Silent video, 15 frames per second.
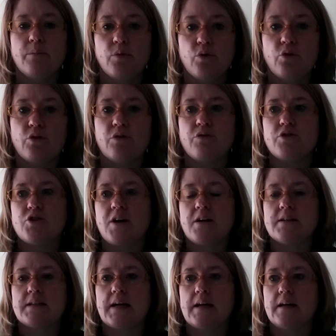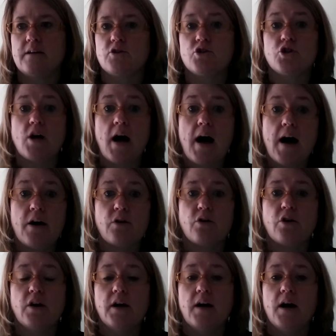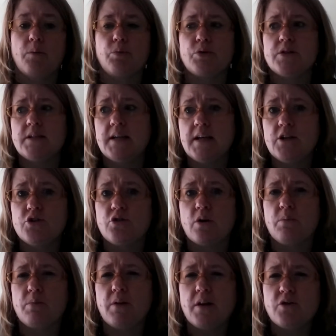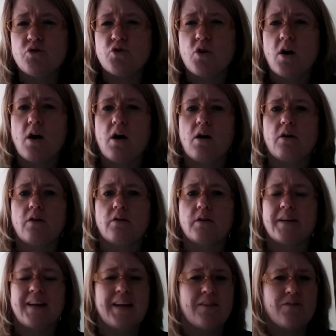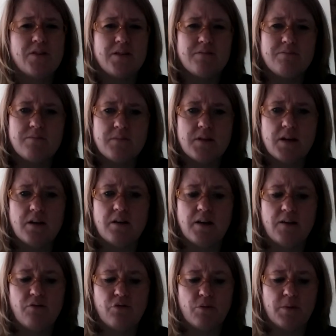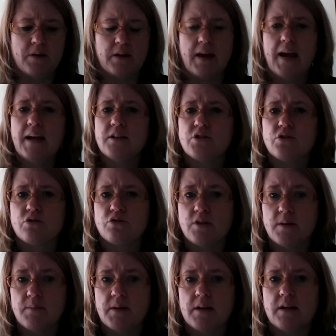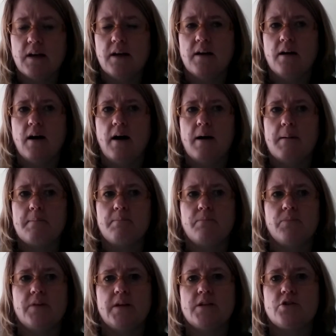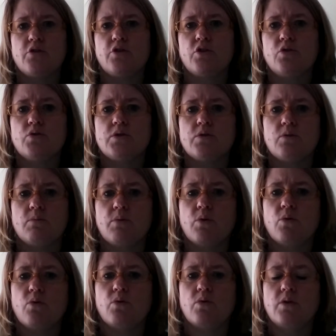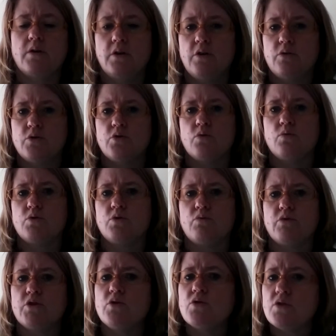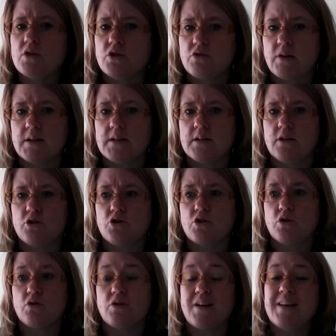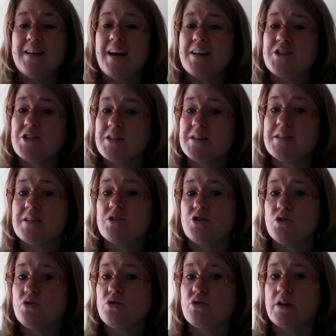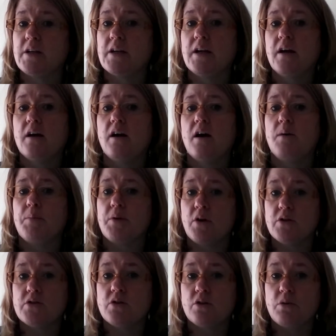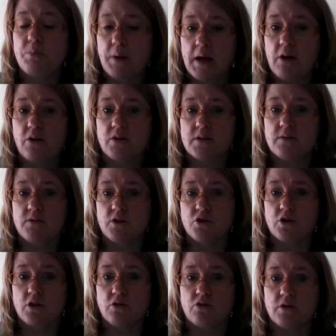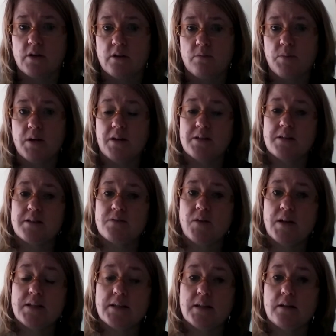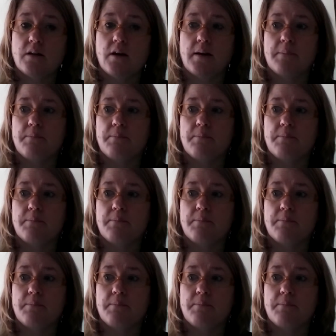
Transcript: mood if a child's getting a shot or procedure or blood draw or even, heaven forbid, a cancer treatment. These are used to to reduce the stress in the children, and not just the children, but also the parents of the children. Because let's face it,